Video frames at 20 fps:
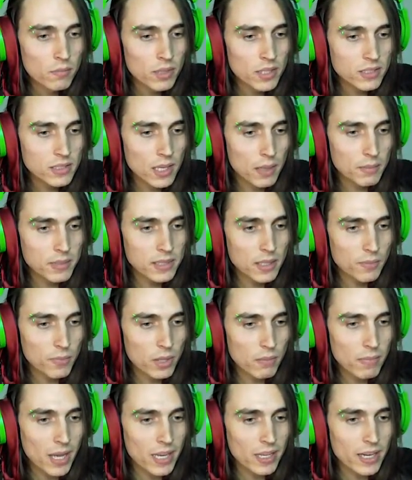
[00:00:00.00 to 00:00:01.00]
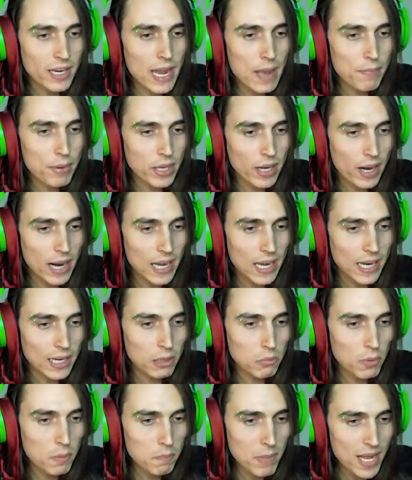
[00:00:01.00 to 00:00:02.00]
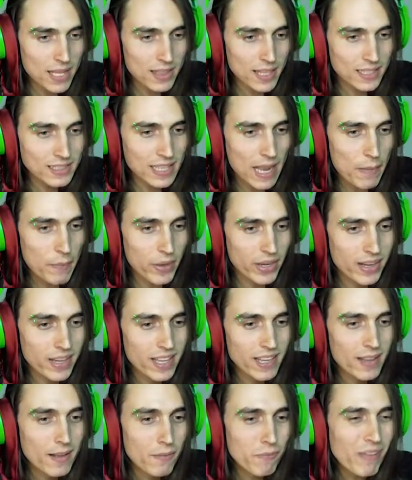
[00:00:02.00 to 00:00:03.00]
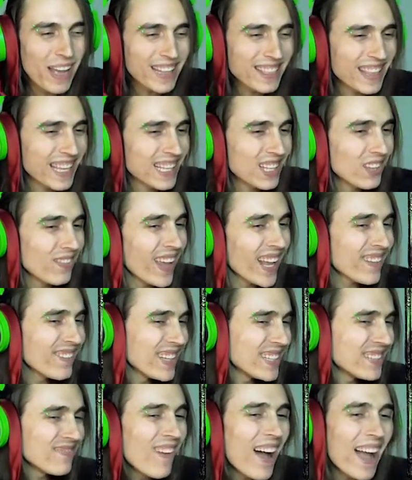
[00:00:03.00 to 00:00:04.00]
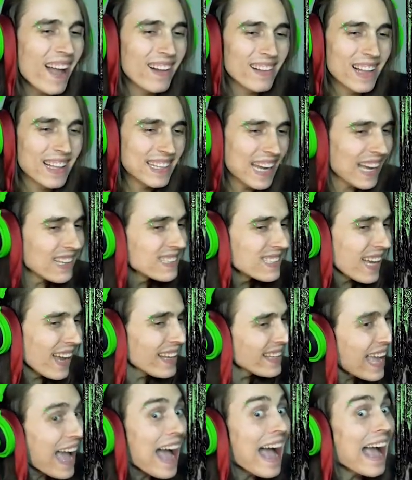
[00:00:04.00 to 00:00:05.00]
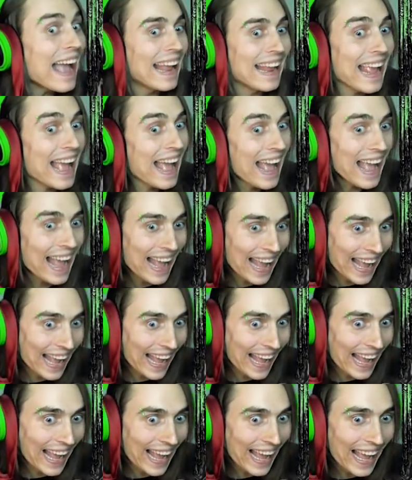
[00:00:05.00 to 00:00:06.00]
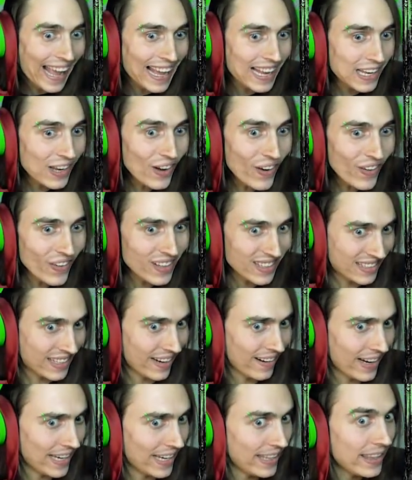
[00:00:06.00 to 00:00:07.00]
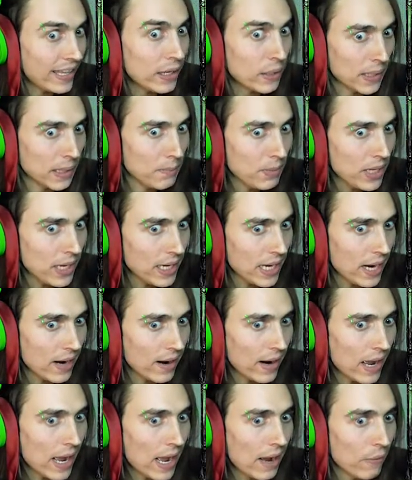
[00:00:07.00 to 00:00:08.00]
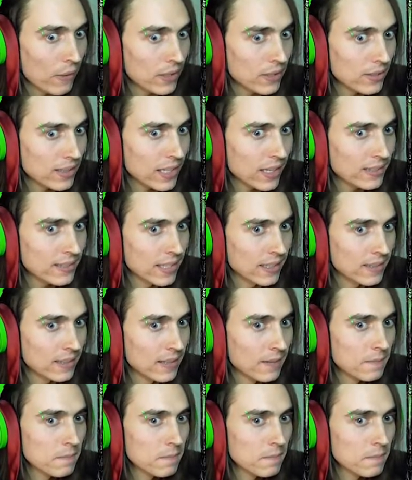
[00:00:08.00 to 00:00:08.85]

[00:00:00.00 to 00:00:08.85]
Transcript: Please tell me something bad gonna happen here. I like it when bad things happen. Bad things make me smile and I say yay. Hello. Is there anything creepy in here? I want to kiss it.